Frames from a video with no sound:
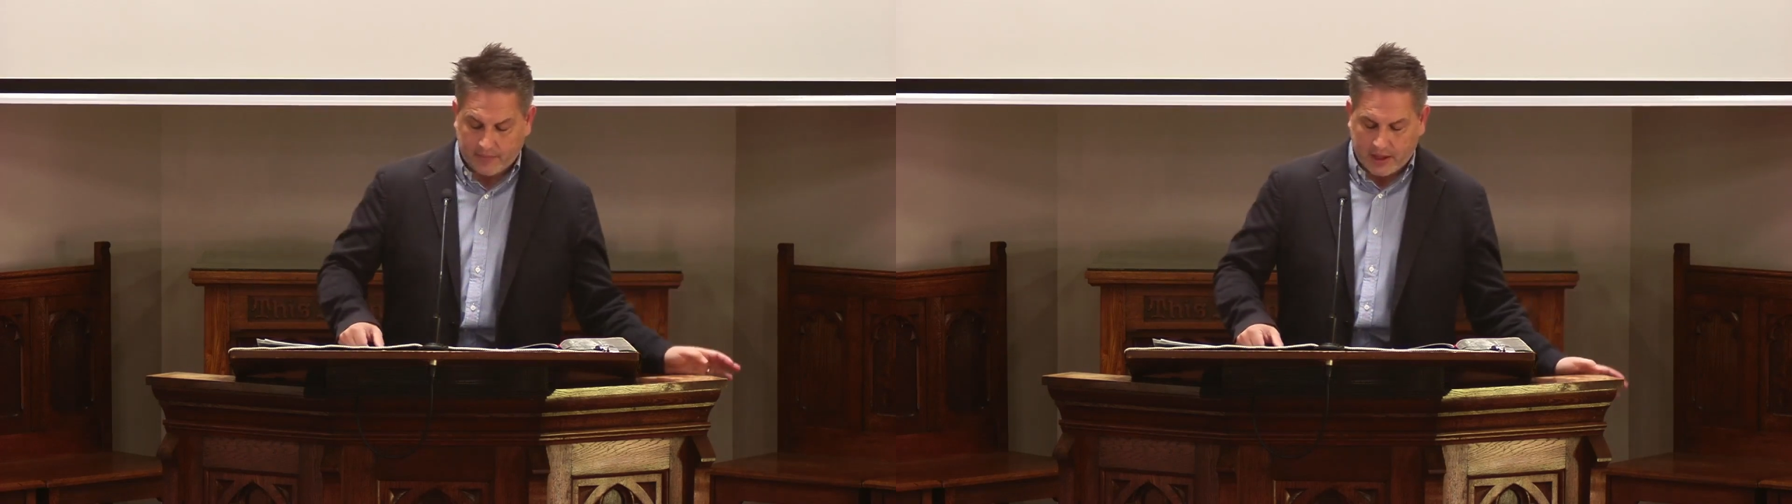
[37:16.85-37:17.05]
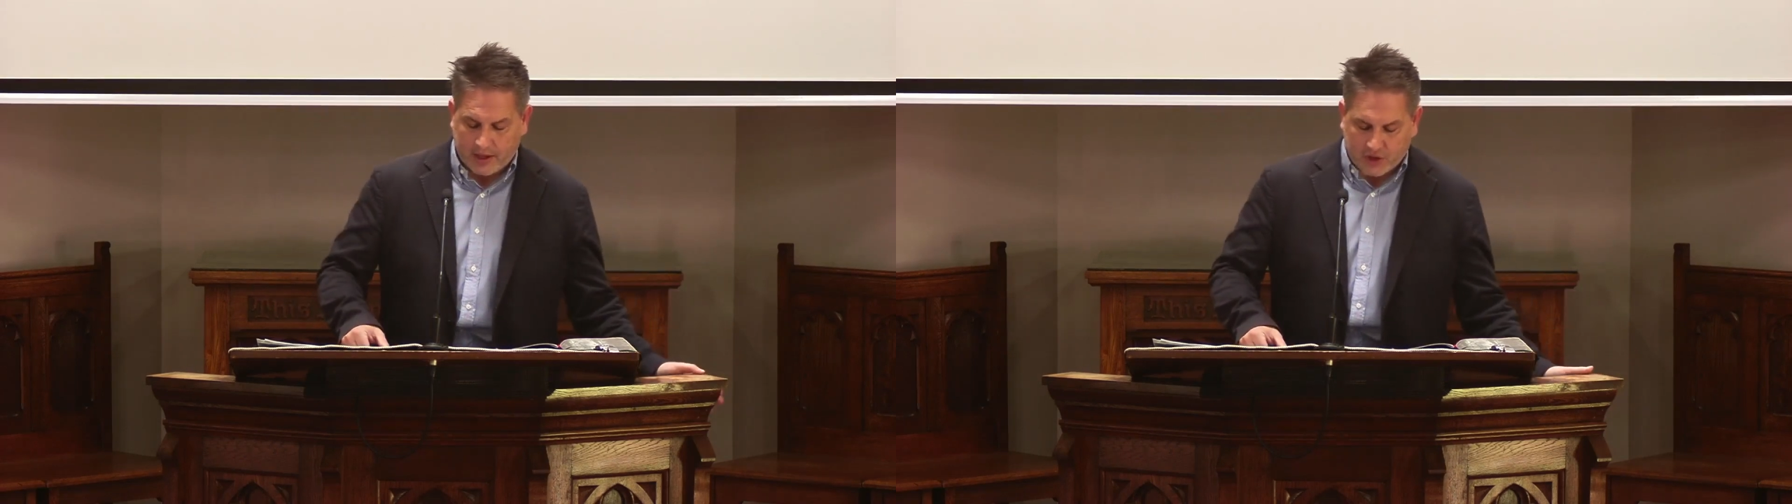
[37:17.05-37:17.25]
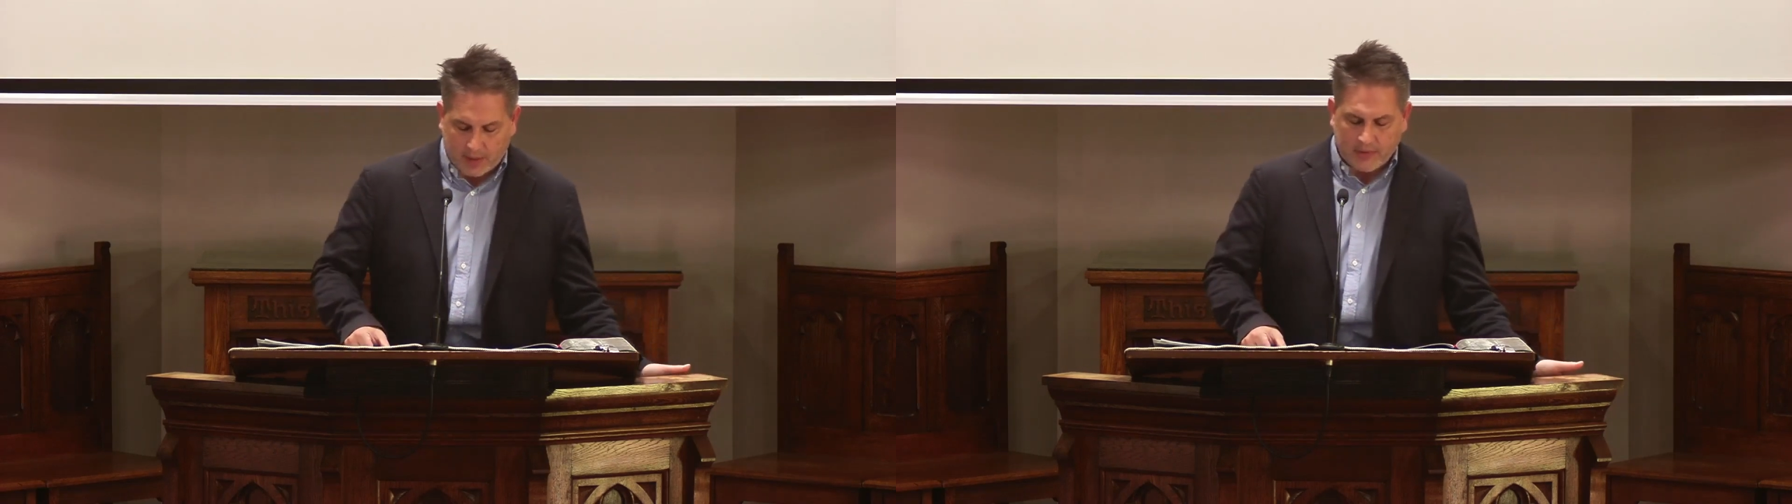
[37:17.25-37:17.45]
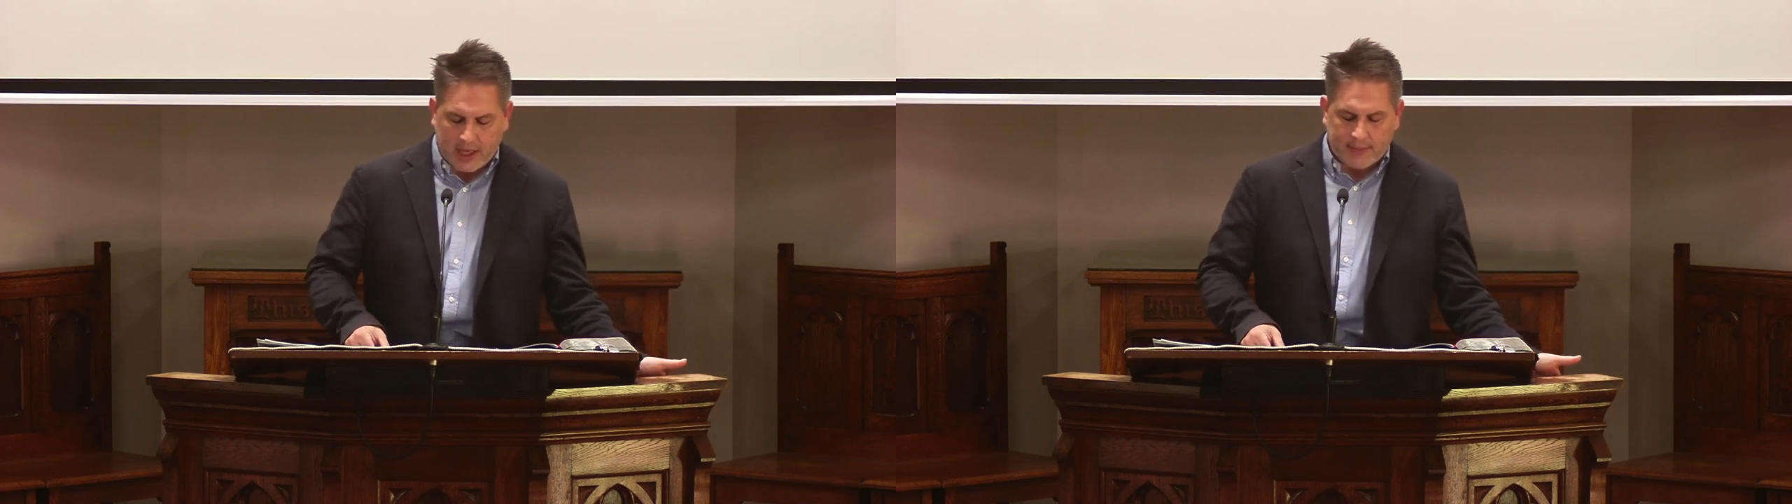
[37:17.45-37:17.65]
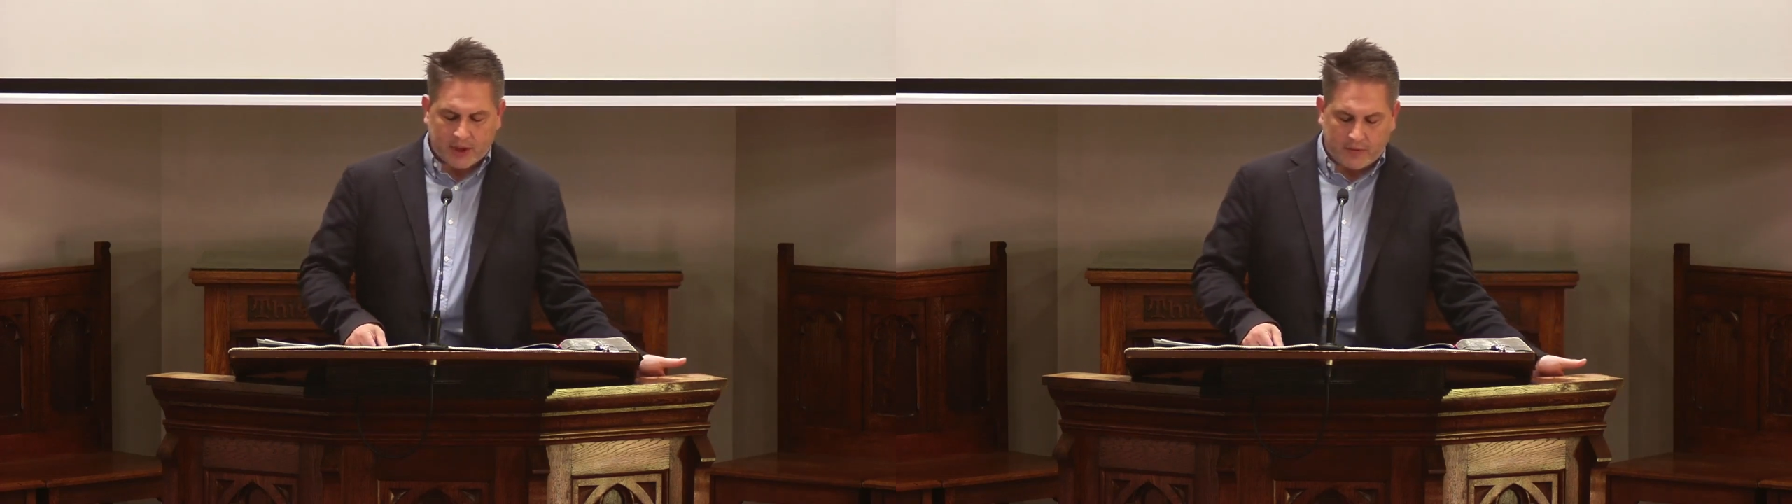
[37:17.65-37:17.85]

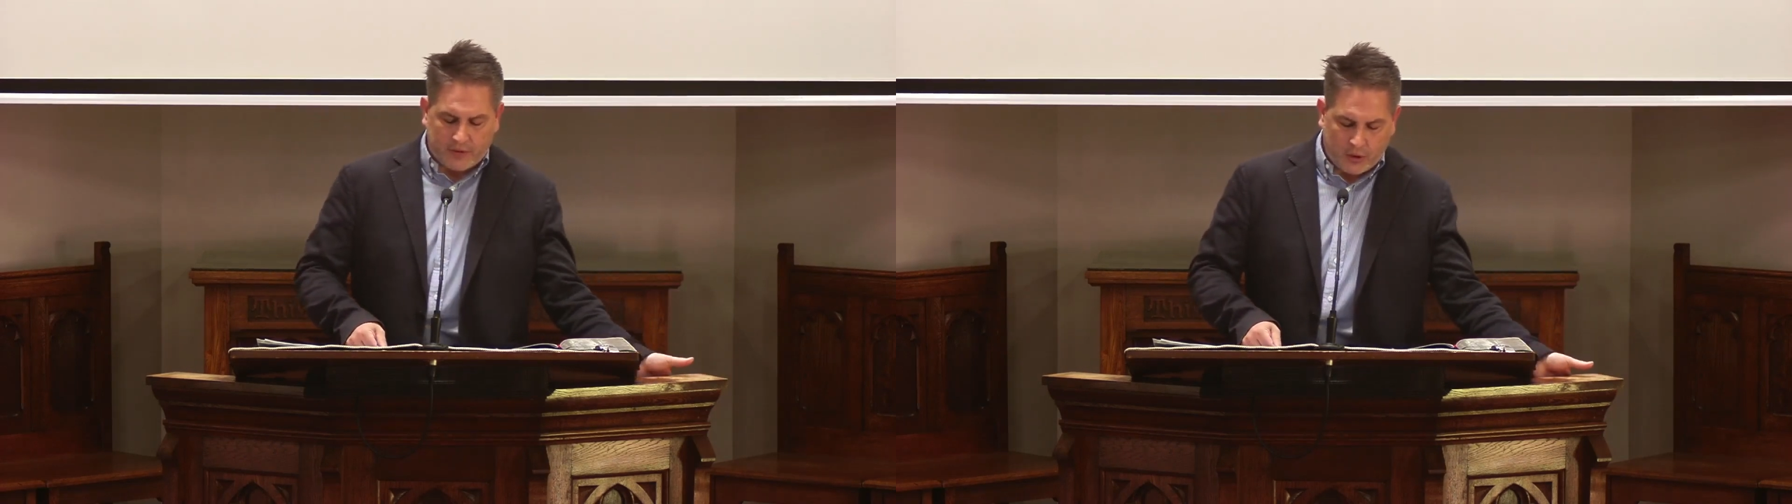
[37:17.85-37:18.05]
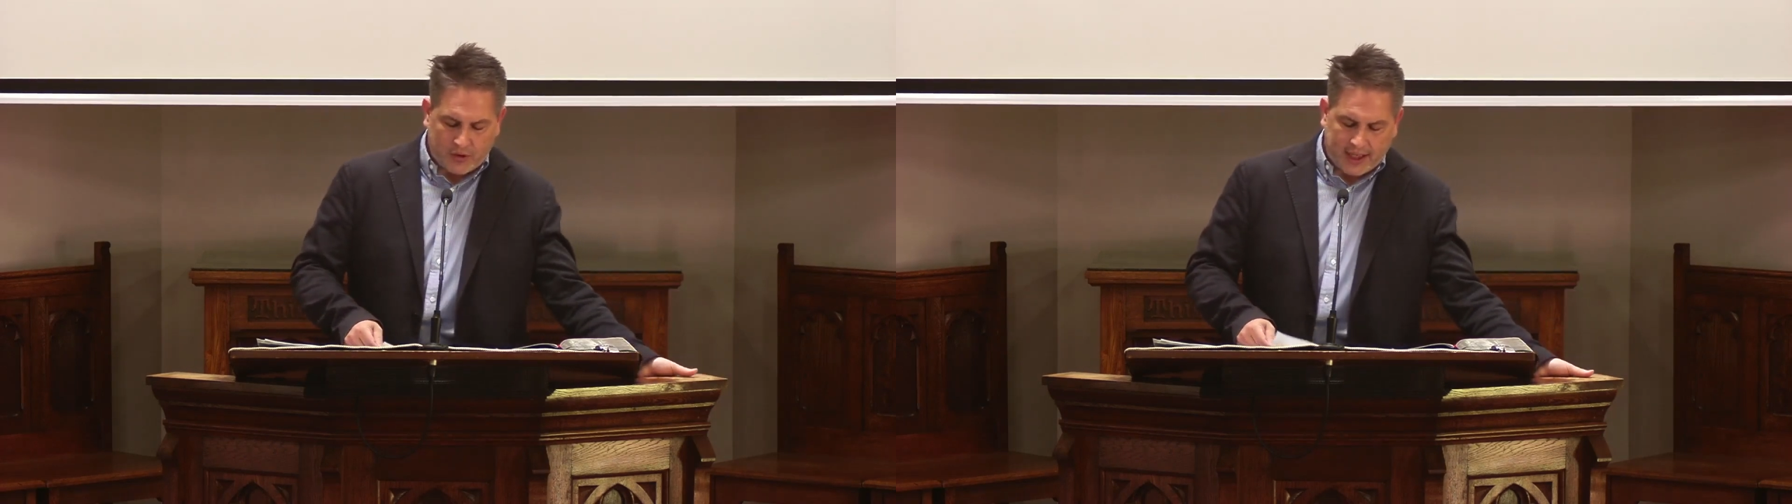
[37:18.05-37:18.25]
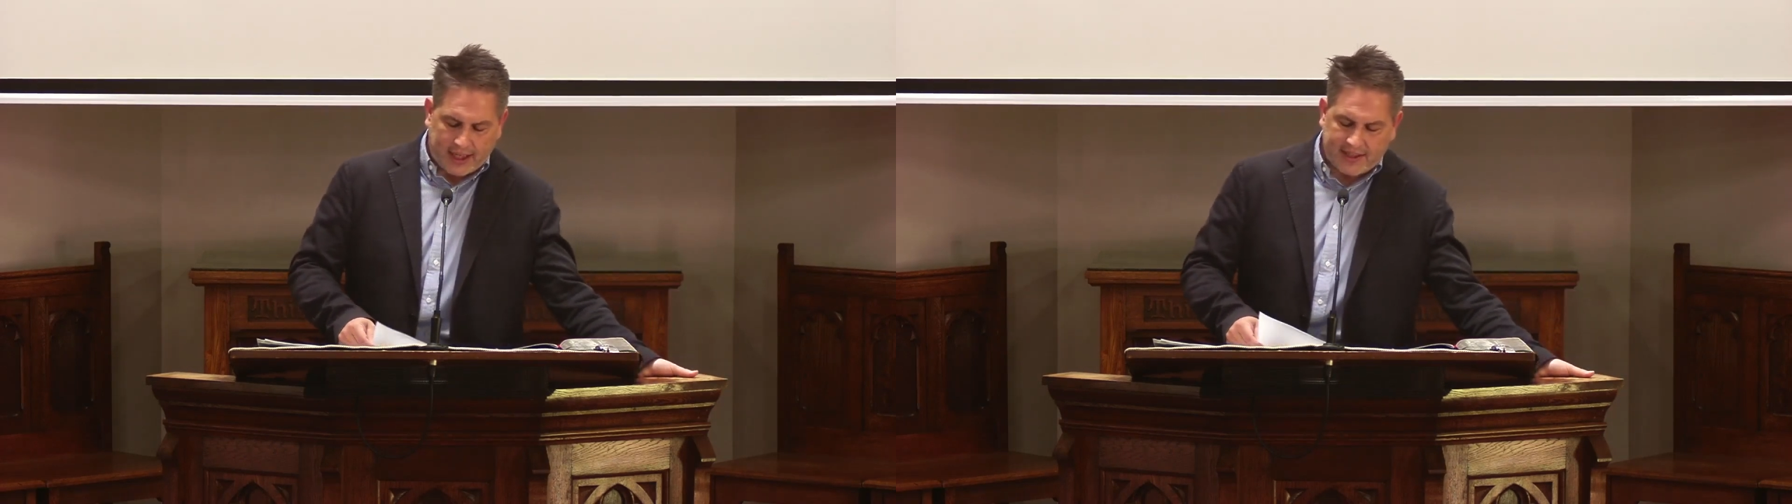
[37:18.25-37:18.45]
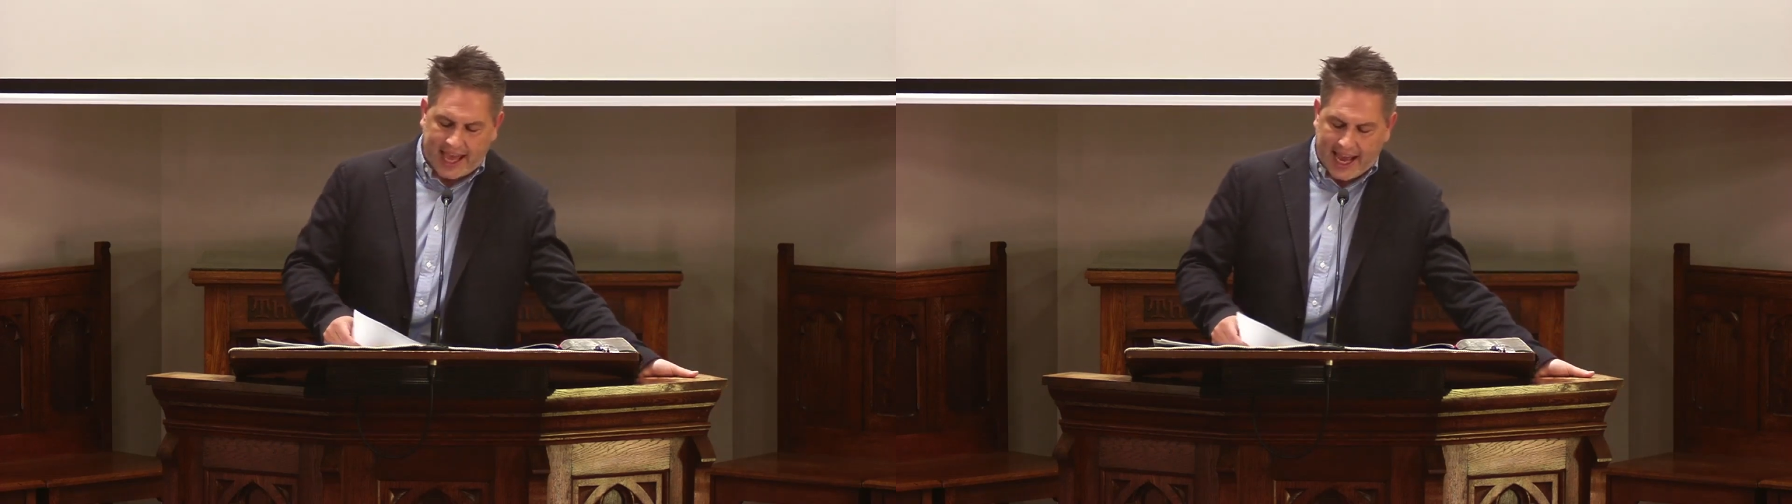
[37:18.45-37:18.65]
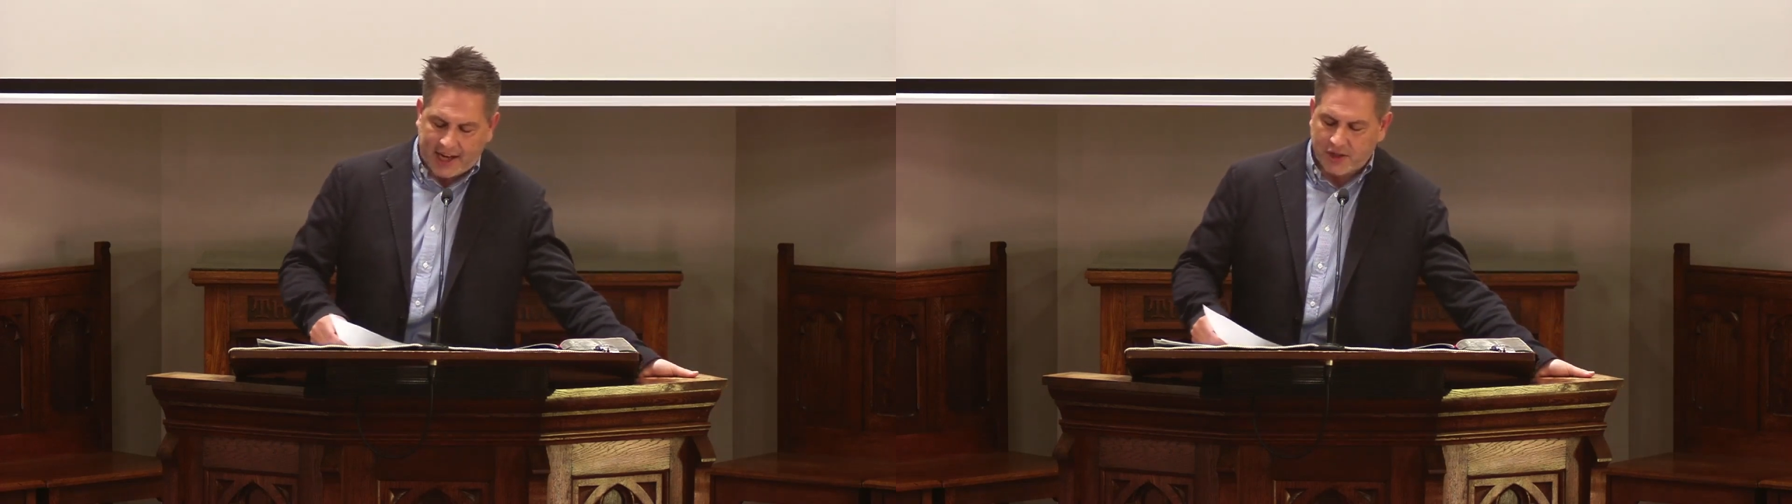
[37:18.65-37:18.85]
sometimes confusing his
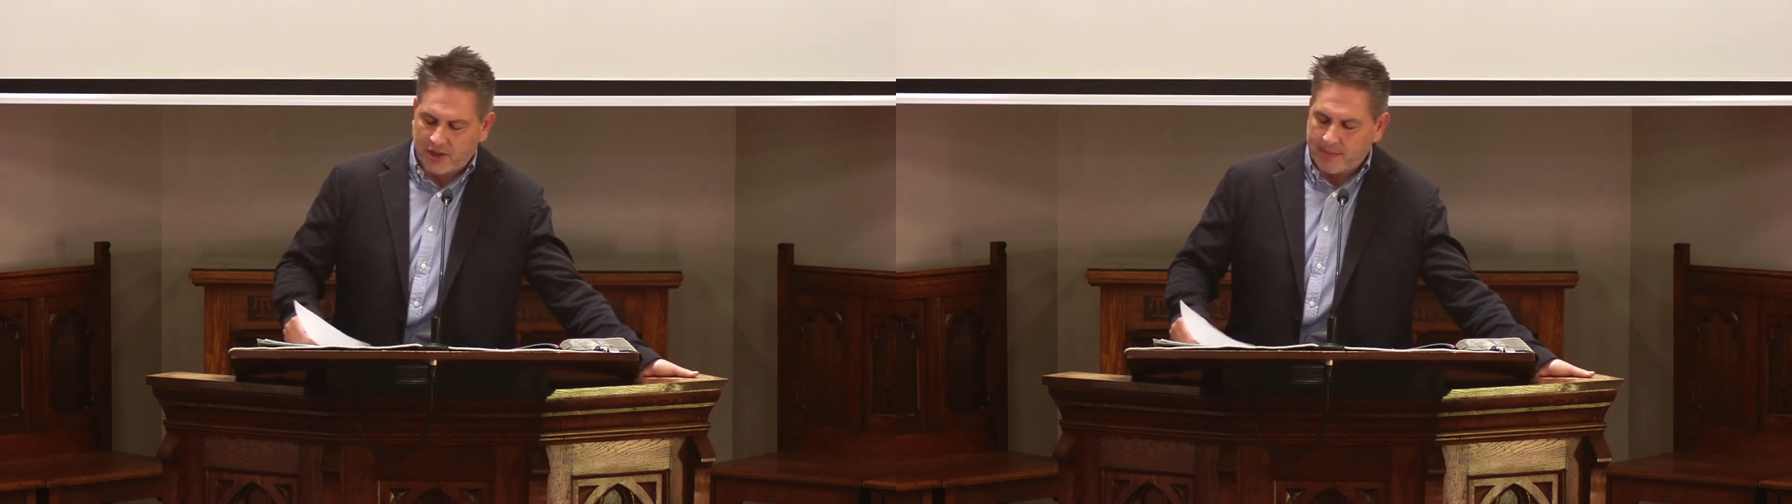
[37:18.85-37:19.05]
actions and